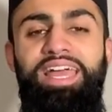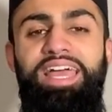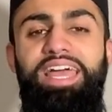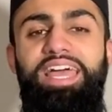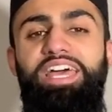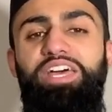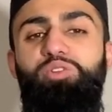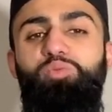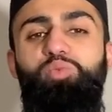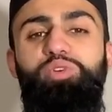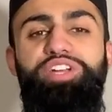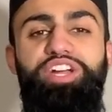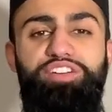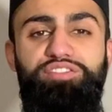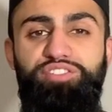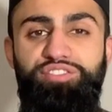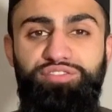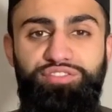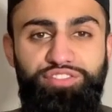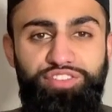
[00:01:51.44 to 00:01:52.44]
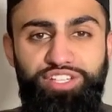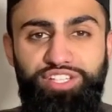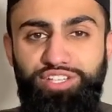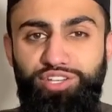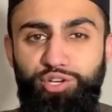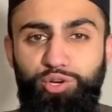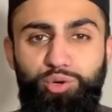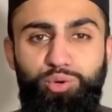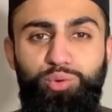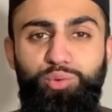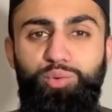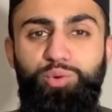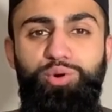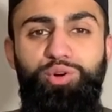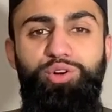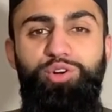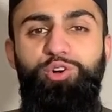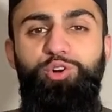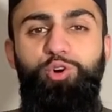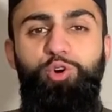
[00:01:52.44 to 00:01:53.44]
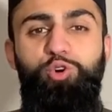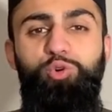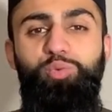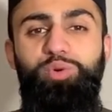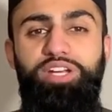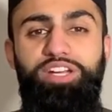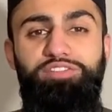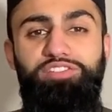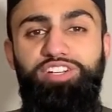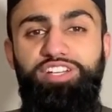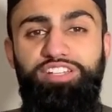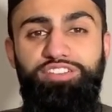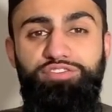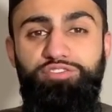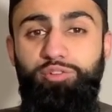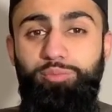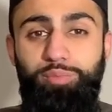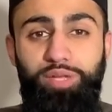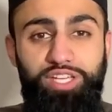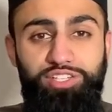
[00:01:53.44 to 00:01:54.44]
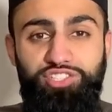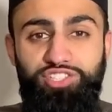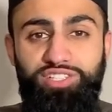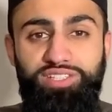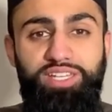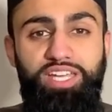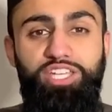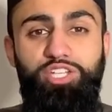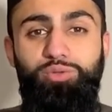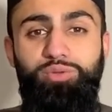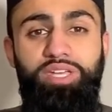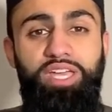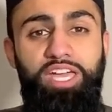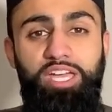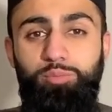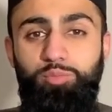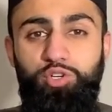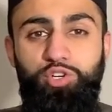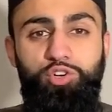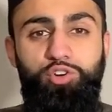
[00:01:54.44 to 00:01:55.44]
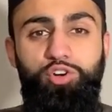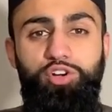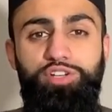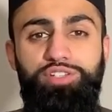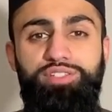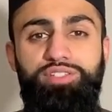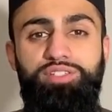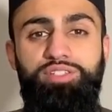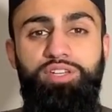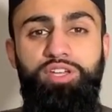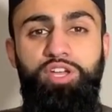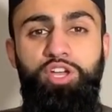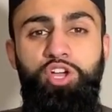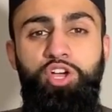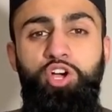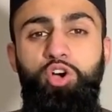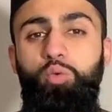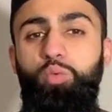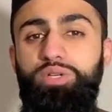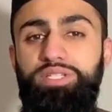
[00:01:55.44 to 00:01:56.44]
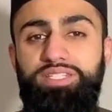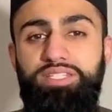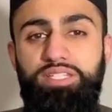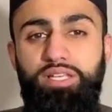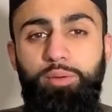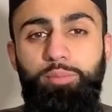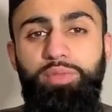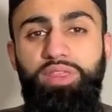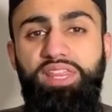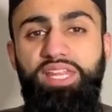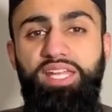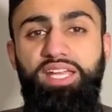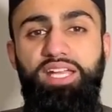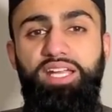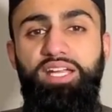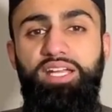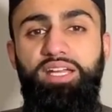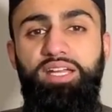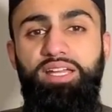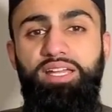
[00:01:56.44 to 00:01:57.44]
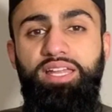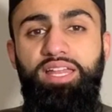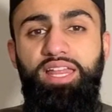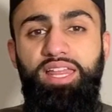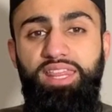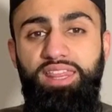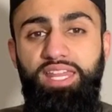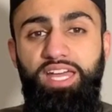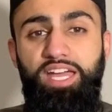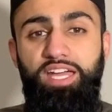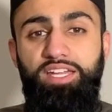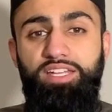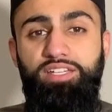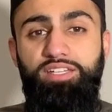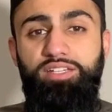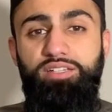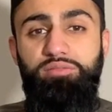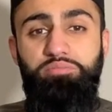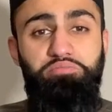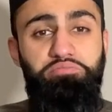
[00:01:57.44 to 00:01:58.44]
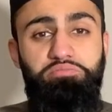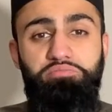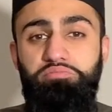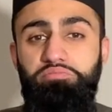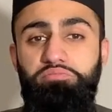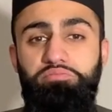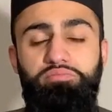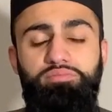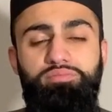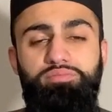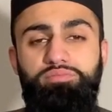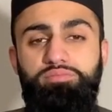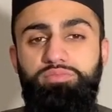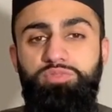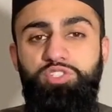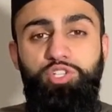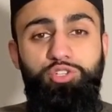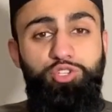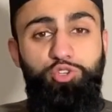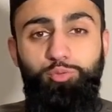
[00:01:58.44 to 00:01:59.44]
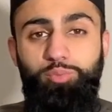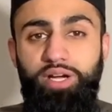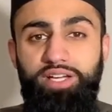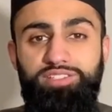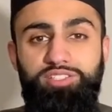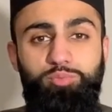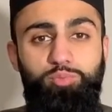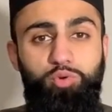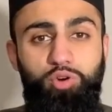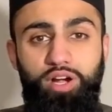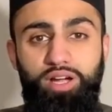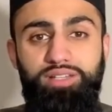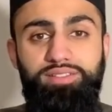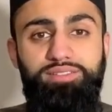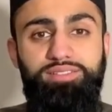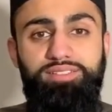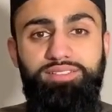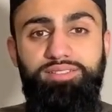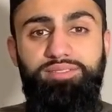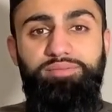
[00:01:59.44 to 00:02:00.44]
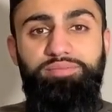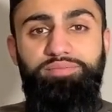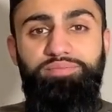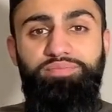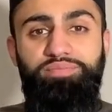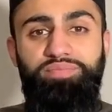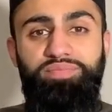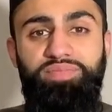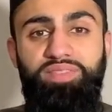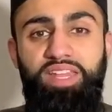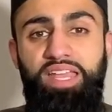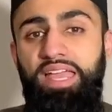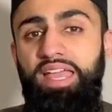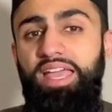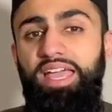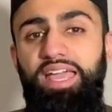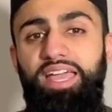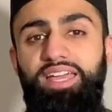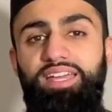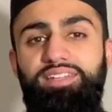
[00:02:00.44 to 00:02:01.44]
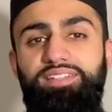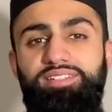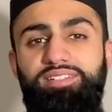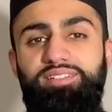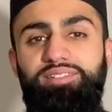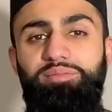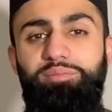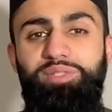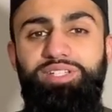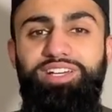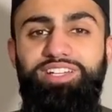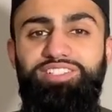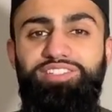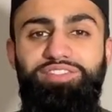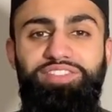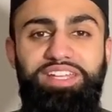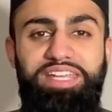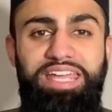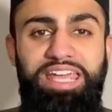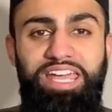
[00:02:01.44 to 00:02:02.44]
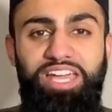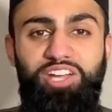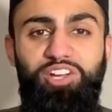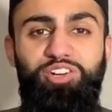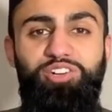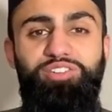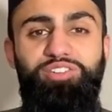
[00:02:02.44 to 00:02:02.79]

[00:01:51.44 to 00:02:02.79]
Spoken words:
and whatever video or whatever information that you came across was something that took you by surprise. And because of the care